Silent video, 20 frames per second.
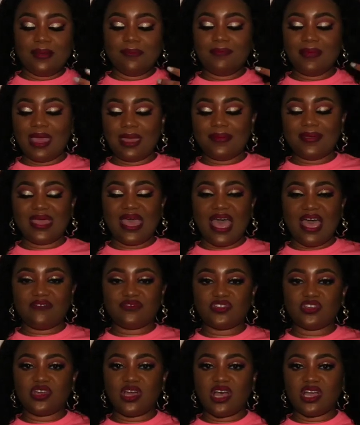Maybe
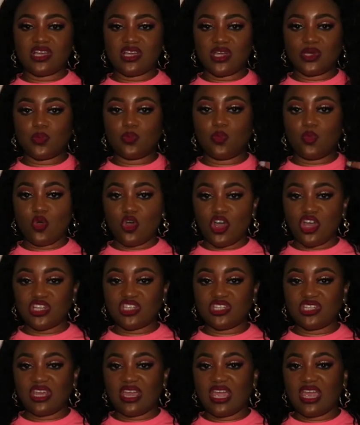after a good
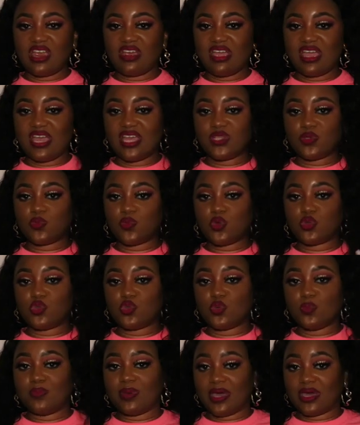wash, the hair ends will
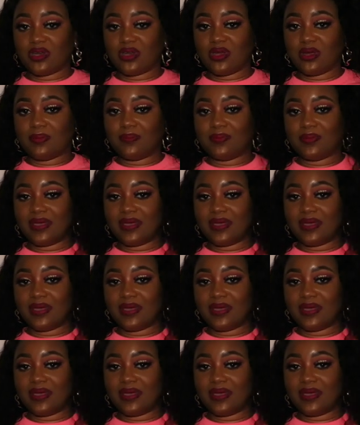do better,